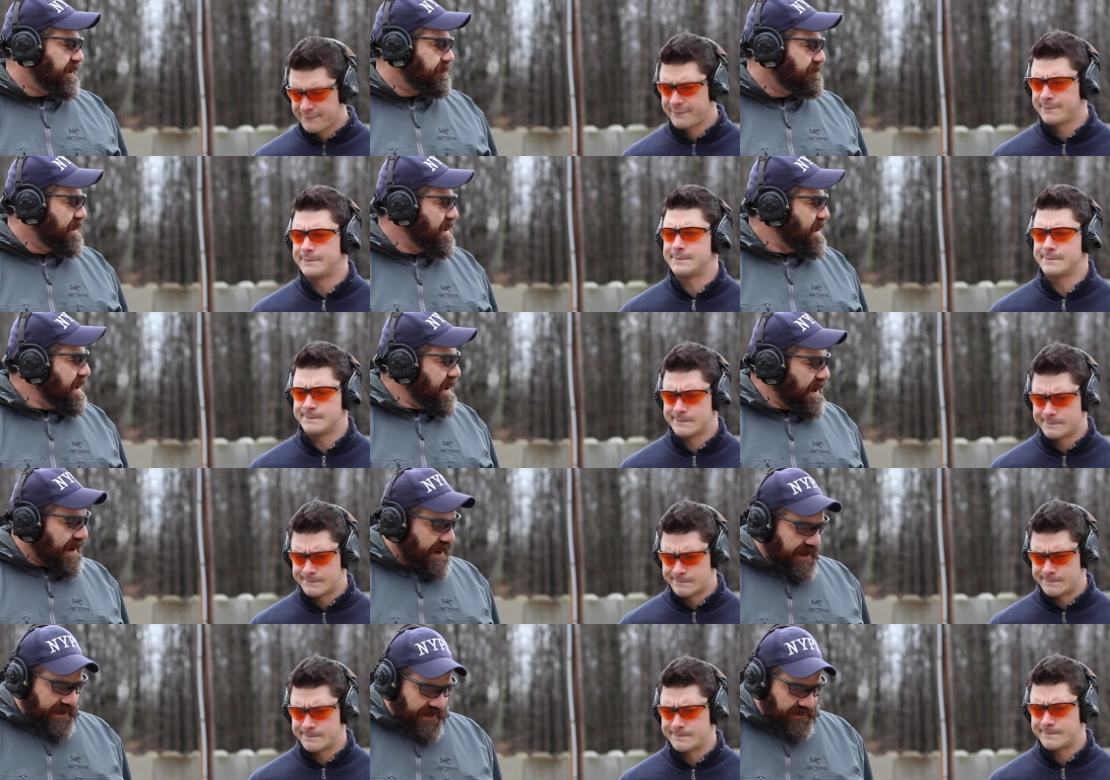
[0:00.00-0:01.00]
Speaker 1: thing.
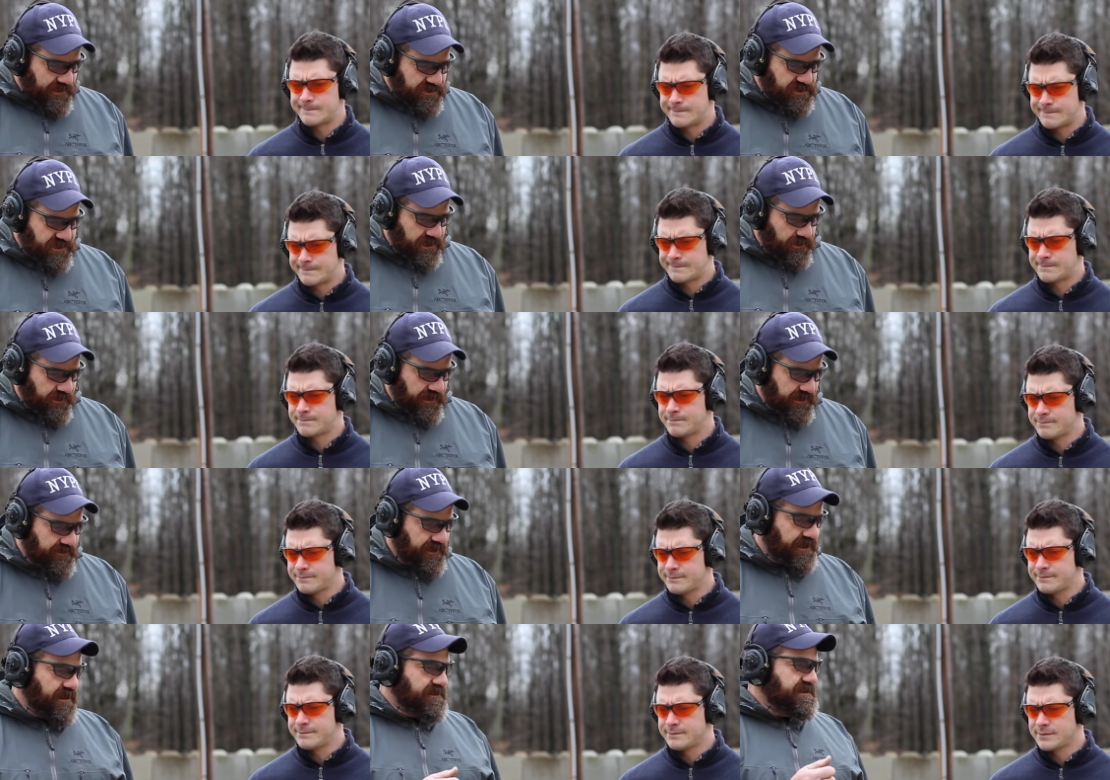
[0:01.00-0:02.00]
And it's generally
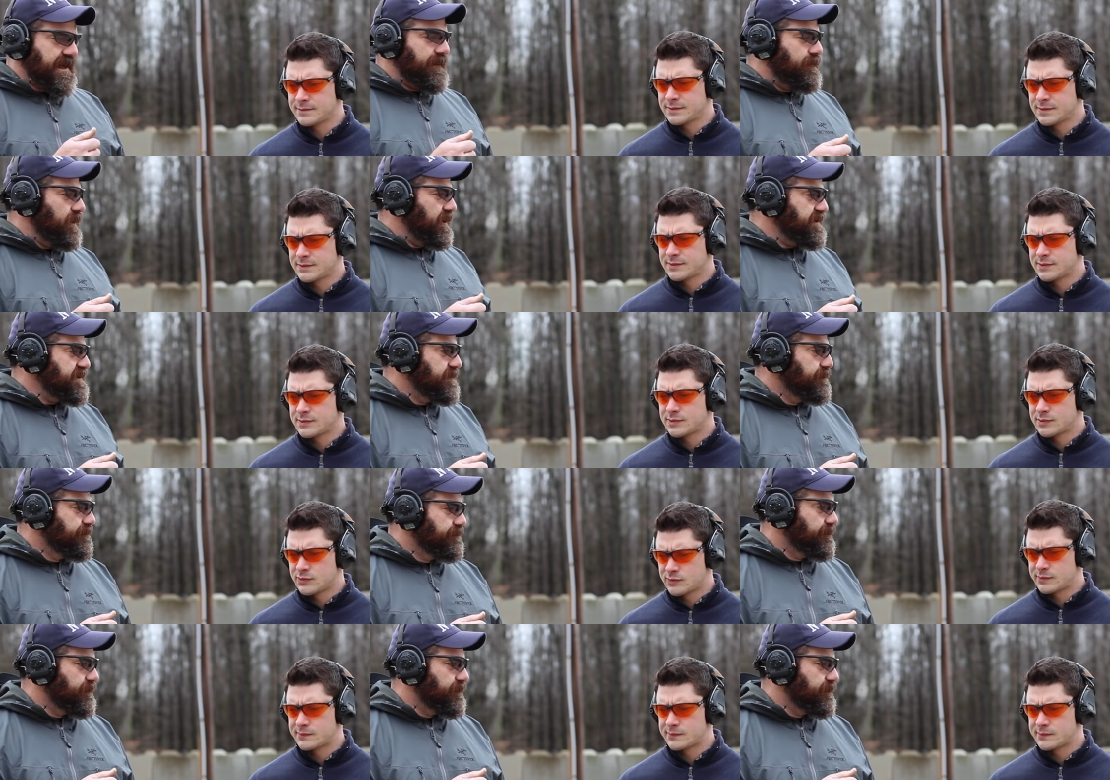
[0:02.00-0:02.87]
the gun's out of bullets,